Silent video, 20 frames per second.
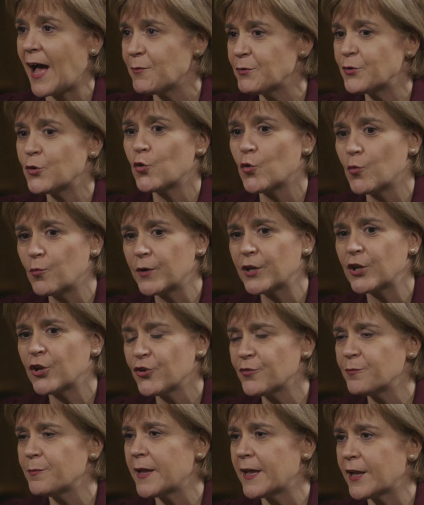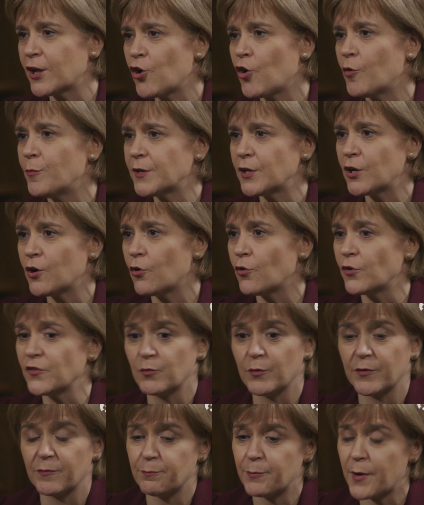I would hope we could make common
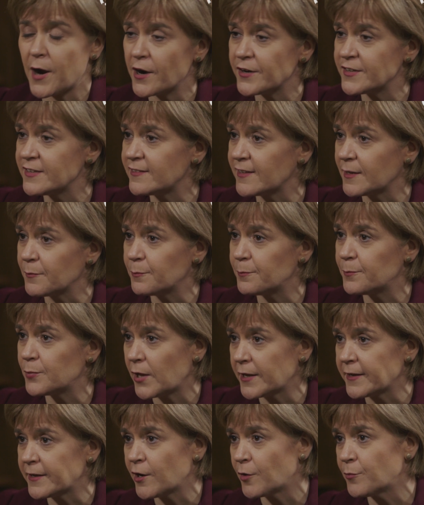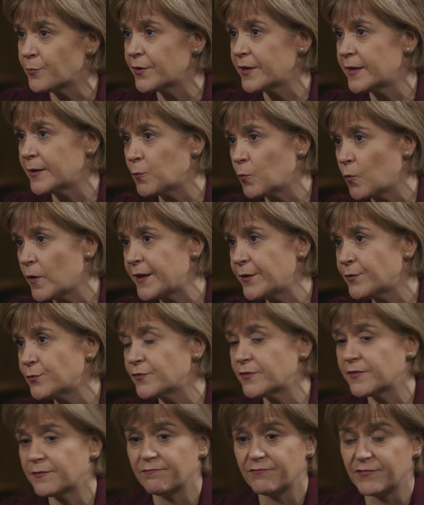cause with parties like Plaid Cymru in
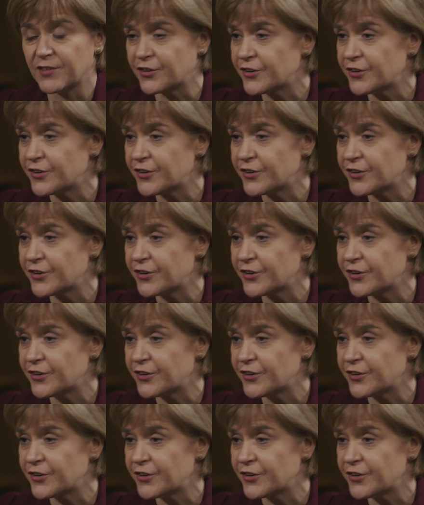Wales, mm.